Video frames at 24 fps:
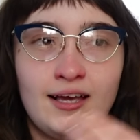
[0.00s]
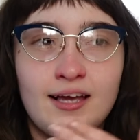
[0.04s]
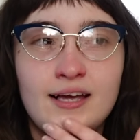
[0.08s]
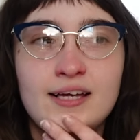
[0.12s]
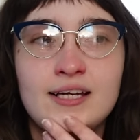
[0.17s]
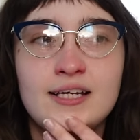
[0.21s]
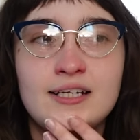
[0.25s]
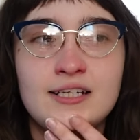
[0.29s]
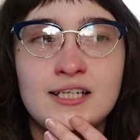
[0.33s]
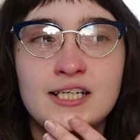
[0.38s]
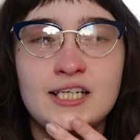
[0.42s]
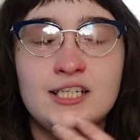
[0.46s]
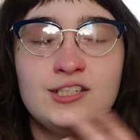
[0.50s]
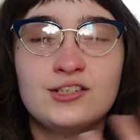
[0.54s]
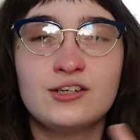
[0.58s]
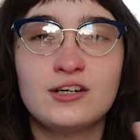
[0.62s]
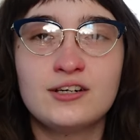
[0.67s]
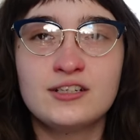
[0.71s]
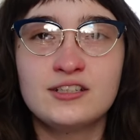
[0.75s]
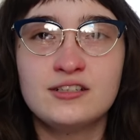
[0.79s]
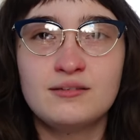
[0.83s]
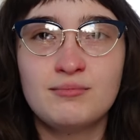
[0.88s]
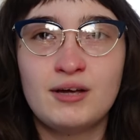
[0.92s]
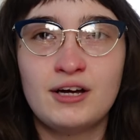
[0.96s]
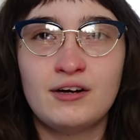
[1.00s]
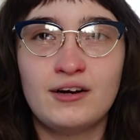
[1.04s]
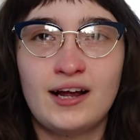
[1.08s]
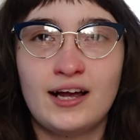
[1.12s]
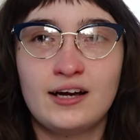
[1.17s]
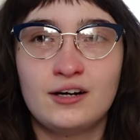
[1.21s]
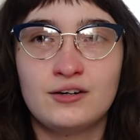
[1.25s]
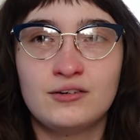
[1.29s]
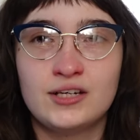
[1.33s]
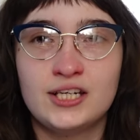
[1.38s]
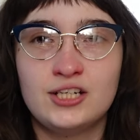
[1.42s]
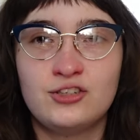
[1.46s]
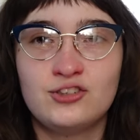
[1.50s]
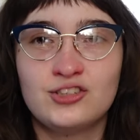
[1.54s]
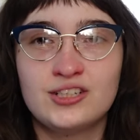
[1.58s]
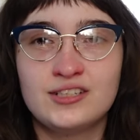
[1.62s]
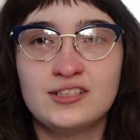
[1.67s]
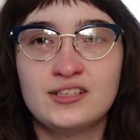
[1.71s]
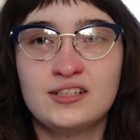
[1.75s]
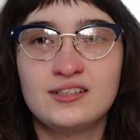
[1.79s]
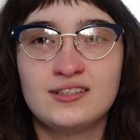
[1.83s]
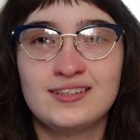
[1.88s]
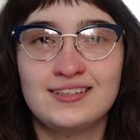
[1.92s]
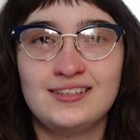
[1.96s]
And he talks about how he
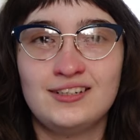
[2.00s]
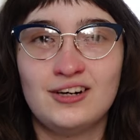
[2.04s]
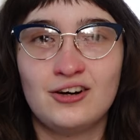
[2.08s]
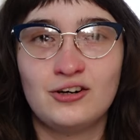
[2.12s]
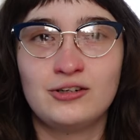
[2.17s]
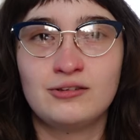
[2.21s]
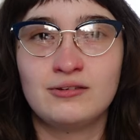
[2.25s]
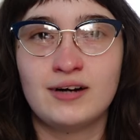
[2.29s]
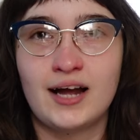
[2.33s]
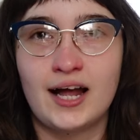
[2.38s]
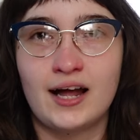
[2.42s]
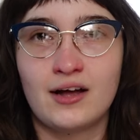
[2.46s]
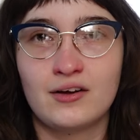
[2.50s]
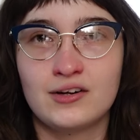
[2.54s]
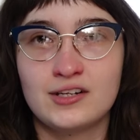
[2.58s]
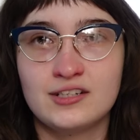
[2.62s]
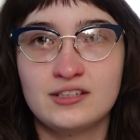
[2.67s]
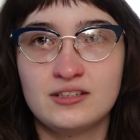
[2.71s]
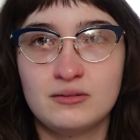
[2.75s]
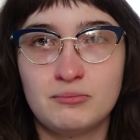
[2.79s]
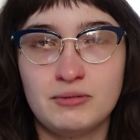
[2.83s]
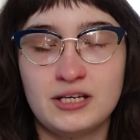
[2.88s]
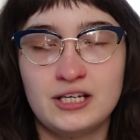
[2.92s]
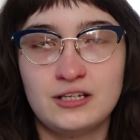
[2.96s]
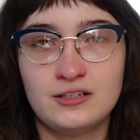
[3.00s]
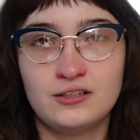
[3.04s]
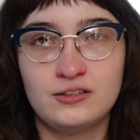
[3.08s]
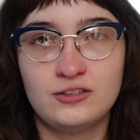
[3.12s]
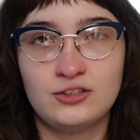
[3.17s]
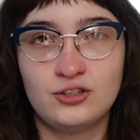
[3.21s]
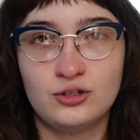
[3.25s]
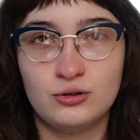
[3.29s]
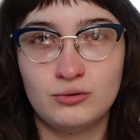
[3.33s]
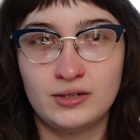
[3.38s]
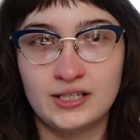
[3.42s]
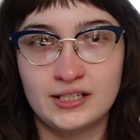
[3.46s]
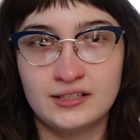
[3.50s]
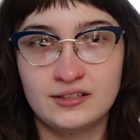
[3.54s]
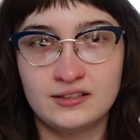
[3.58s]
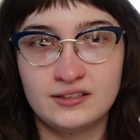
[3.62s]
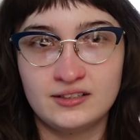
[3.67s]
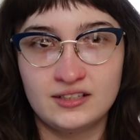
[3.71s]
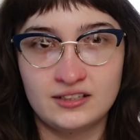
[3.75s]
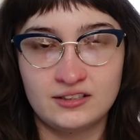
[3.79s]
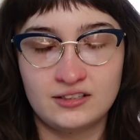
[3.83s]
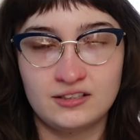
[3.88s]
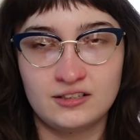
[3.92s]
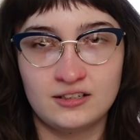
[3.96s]
just doesn't know how to speak to his
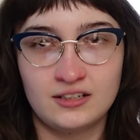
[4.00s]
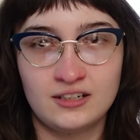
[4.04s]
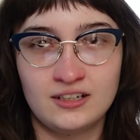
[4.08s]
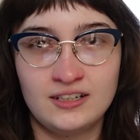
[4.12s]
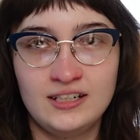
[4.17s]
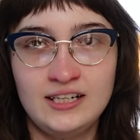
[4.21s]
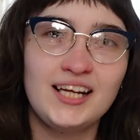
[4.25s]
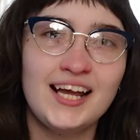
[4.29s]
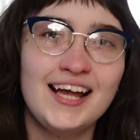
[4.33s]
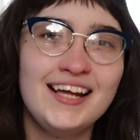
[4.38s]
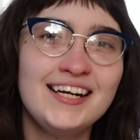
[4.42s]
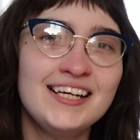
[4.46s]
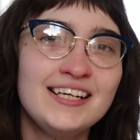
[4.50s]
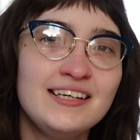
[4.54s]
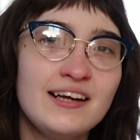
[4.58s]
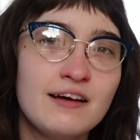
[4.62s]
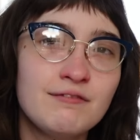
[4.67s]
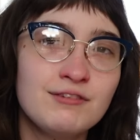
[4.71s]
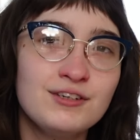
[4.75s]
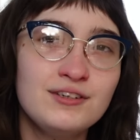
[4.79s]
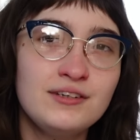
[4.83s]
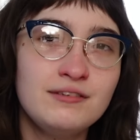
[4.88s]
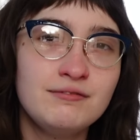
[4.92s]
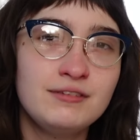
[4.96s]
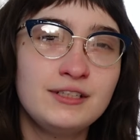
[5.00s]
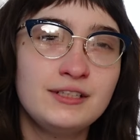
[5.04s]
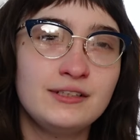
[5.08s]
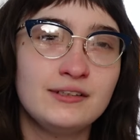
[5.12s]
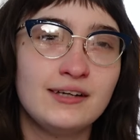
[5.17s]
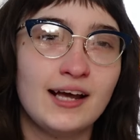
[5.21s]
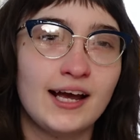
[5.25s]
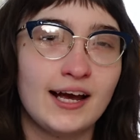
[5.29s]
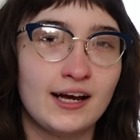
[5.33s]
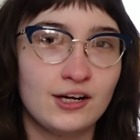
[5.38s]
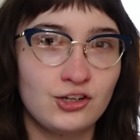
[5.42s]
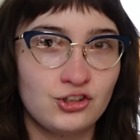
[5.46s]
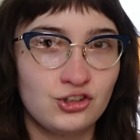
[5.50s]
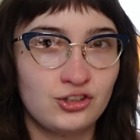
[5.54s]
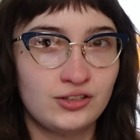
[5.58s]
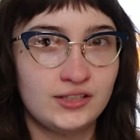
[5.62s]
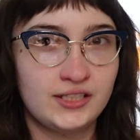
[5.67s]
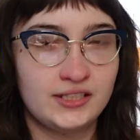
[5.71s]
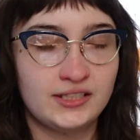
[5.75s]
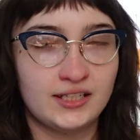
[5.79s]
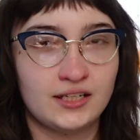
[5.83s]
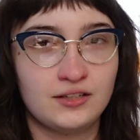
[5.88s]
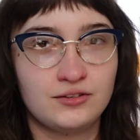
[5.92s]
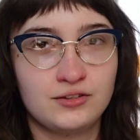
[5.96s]
sister. And he never even
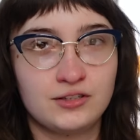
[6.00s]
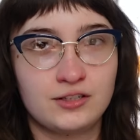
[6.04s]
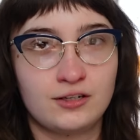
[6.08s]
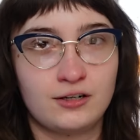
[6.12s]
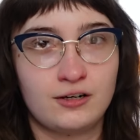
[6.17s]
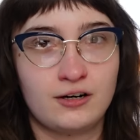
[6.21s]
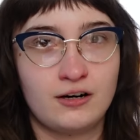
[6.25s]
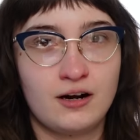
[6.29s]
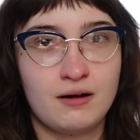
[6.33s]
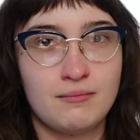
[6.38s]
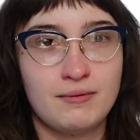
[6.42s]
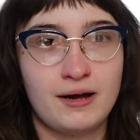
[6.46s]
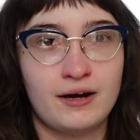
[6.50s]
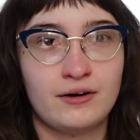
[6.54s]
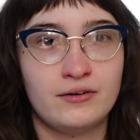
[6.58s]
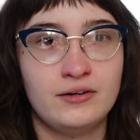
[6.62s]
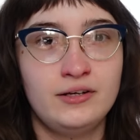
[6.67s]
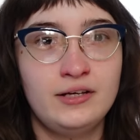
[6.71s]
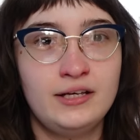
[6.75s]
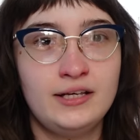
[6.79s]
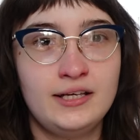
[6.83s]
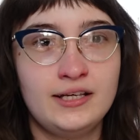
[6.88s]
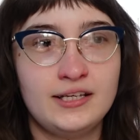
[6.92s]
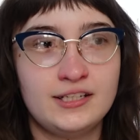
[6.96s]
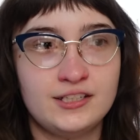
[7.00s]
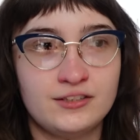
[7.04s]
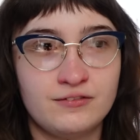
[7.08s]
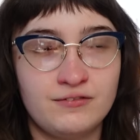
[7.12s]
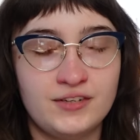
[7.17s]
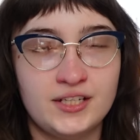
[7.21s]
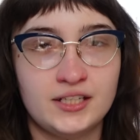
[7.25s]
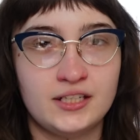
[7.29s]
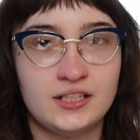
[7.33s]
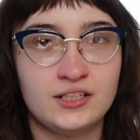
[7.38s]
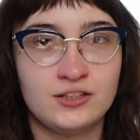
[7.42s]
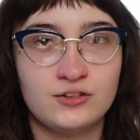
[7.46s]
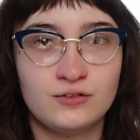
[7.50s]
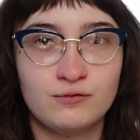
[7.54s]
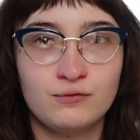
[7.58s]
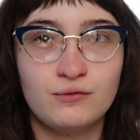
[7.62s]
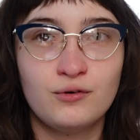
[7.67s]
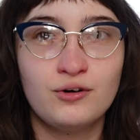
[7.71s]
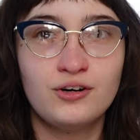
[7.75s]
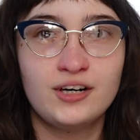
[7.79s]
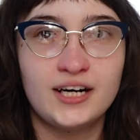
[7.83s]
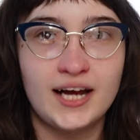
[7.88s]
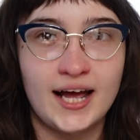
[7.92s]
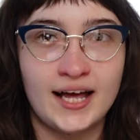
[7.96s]
actually tells her about his feelings
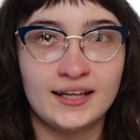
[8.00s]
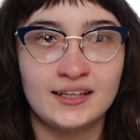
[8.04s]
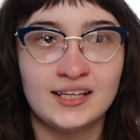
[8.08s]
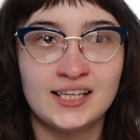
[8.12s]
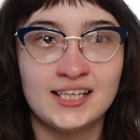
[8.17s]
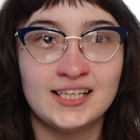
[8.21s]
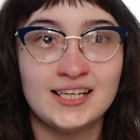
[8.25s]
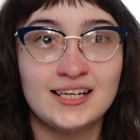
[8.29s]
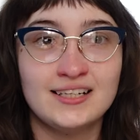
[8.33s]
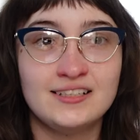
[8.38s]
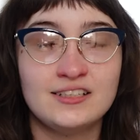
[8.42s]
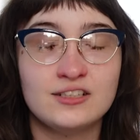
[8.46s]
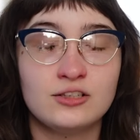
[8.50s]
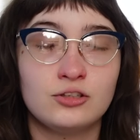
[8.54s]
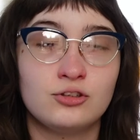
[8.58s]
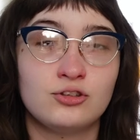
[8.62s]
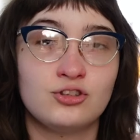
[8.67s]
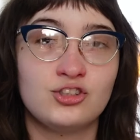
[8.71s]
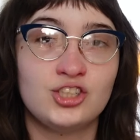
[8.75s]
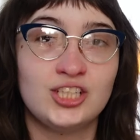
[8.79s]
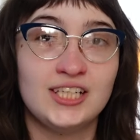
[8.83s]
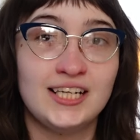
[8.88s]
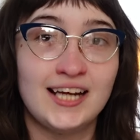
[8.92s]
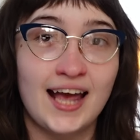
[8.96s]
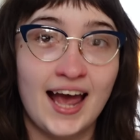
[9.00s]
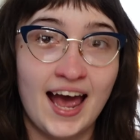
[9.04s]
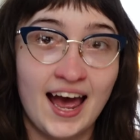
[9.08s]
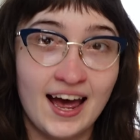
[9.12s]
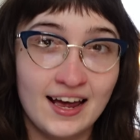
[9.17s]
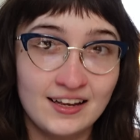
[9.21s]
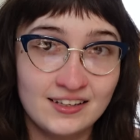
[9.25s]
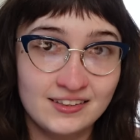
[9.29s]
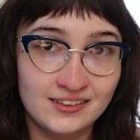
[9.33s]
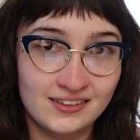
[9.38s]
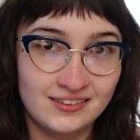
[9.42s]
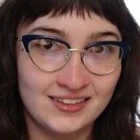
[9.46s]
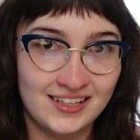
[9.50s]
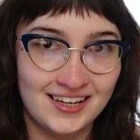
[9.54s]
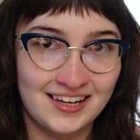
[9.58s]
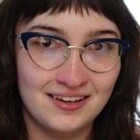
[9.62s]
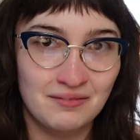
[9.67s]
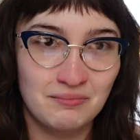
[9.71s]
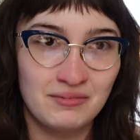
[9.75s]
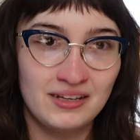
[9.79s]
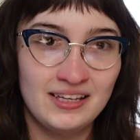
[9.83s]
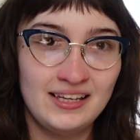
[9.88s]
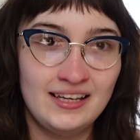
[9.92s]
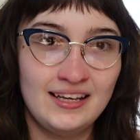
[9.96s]
for Ellie until she asks
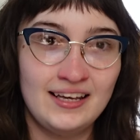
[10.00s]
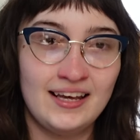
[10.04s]
him,